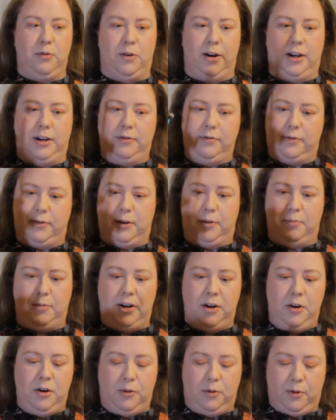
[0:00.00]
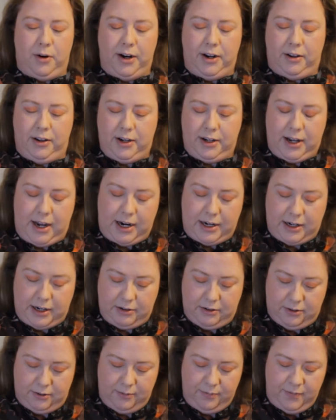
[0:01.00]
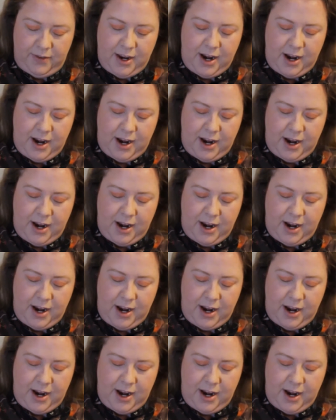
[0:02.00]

one from Royal and Langnickel.